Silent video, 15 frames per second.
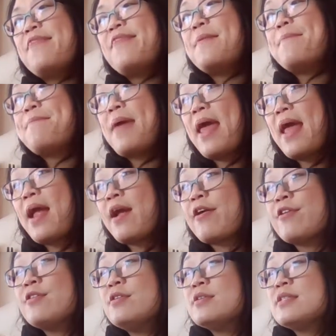The
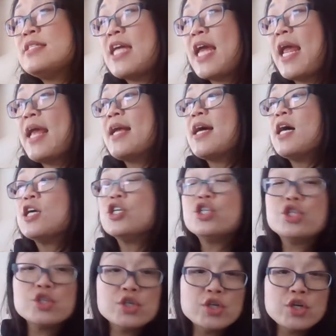pair take a
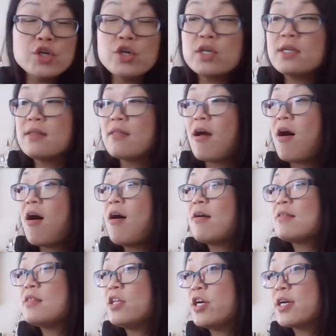good
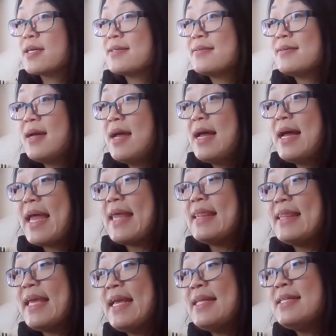long look. It
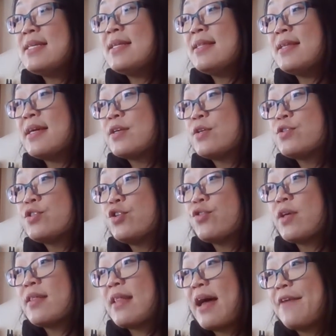leans a little to
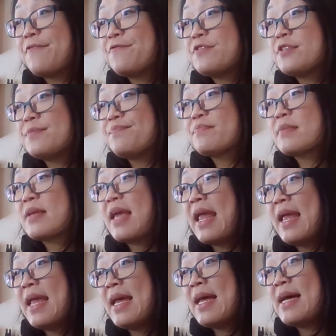the left,
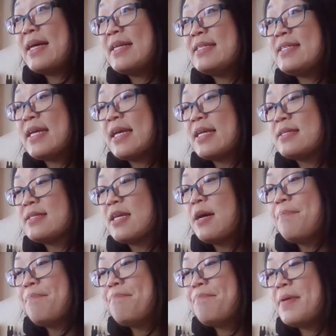and it's
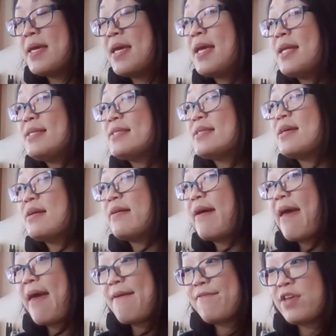a bit
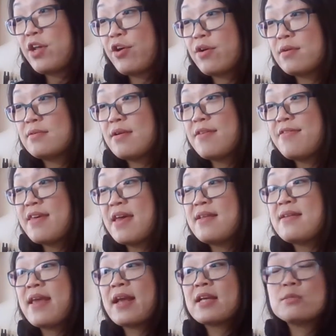heavier
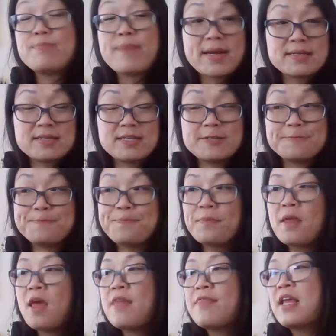than expected.
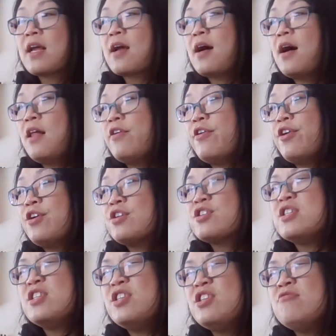The color
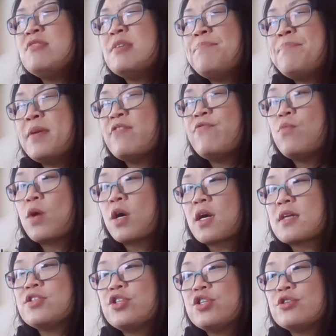could use a bit of
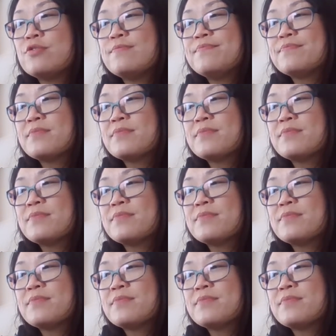work too,